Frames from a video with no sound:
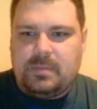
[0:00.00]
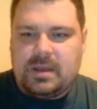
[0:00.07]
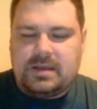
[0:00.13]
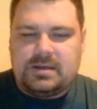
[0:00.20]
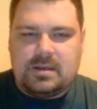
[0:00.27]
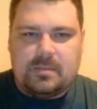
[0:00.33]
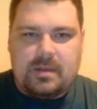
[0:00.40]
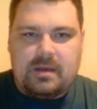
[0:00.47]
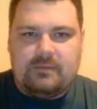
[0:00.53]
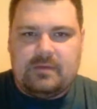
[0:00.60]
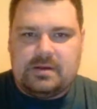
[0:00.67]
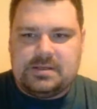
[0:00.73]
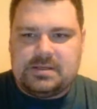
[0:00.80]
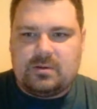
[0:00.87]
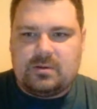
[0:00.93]
It picked up
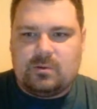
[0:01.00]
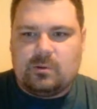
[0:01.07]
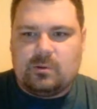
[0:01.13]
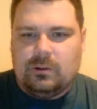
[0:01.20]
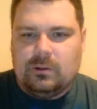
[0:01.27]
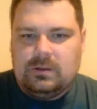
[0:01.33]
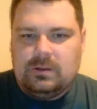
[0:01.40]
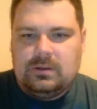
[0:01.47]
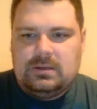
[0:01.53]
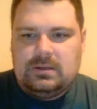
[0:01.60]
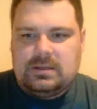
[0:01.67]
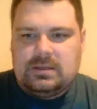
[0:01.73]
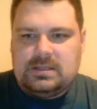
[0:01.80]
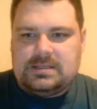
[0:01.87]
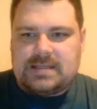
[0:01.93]
every single
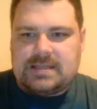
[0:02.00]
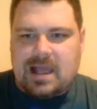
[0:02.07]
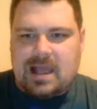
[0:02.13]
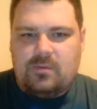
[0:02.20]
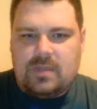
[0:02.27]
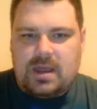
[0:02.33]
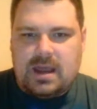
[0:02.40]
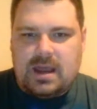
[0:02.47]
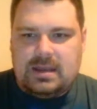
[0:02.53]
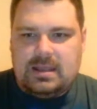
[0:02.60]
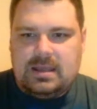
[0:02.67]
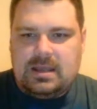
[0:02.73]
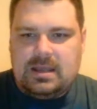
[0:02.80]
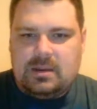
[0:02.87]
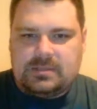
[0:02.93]

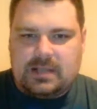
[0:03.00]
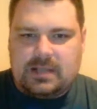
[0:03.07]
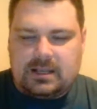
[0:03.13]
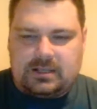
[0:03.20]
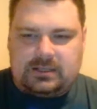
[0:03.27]
sound that I did.